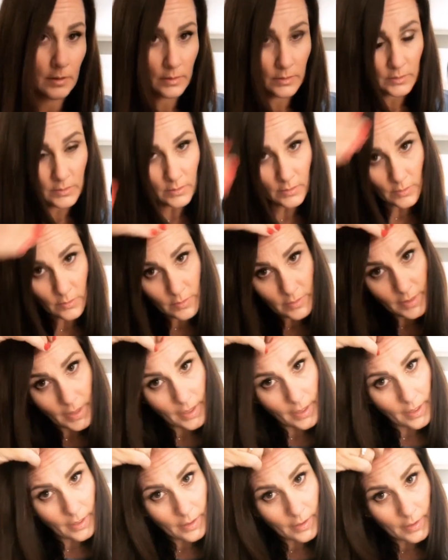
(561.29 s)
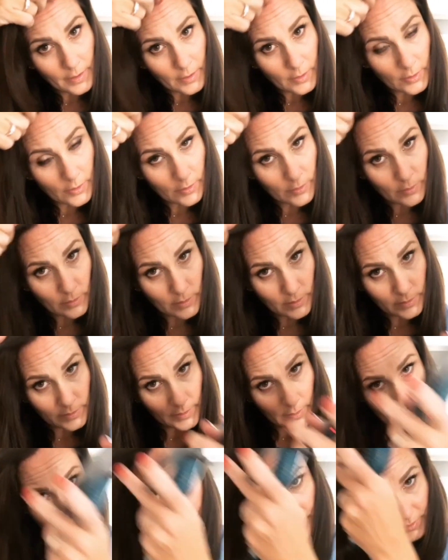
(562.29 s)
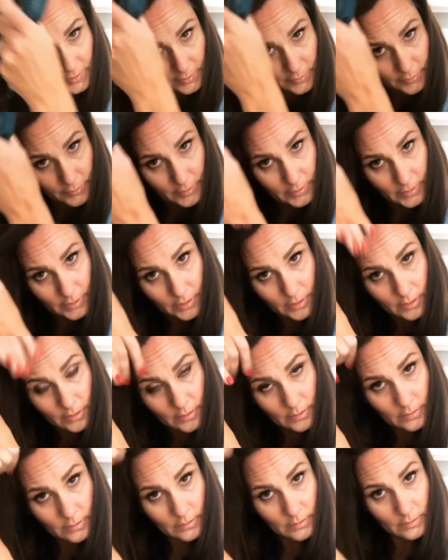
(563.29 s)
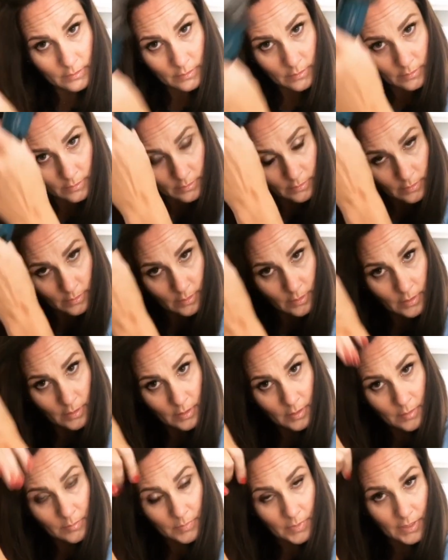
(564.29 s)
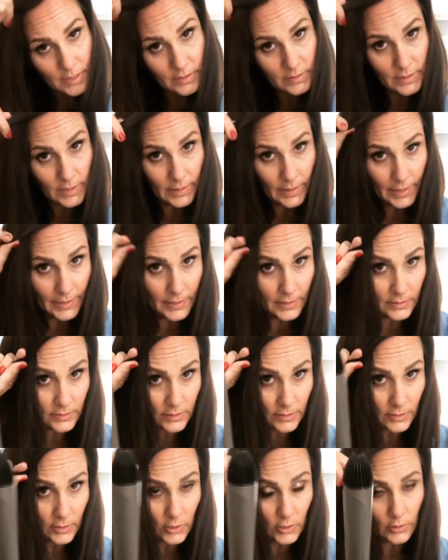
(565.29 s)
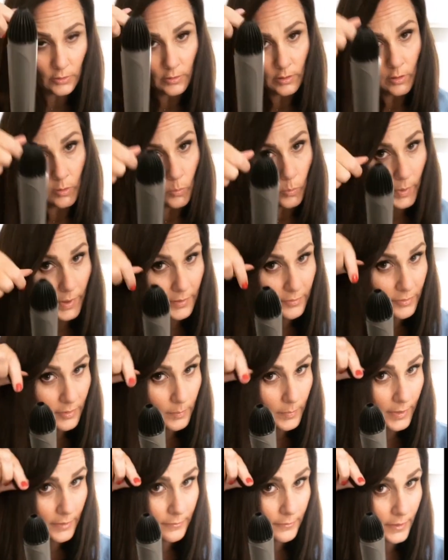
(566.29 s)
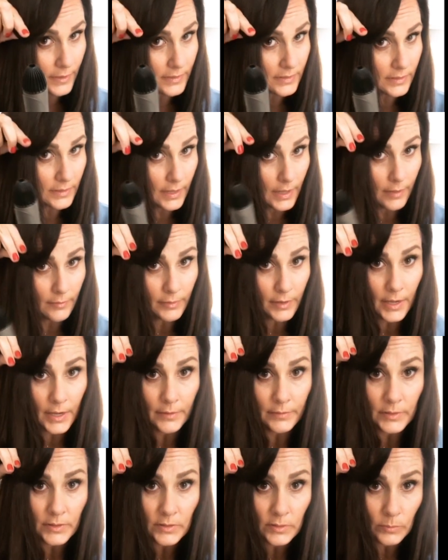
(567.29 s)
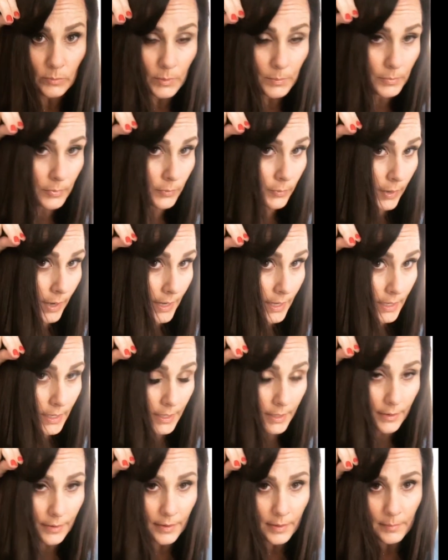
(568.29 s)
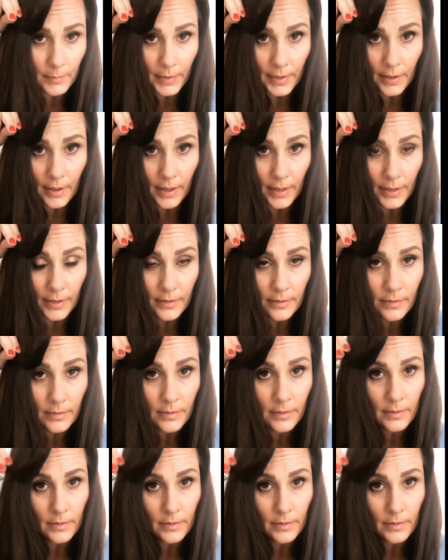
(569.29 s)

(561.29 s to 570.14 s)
So that I curl a little bit differently because I like it to curl away from my face and have kind of a swoop right here at my eye.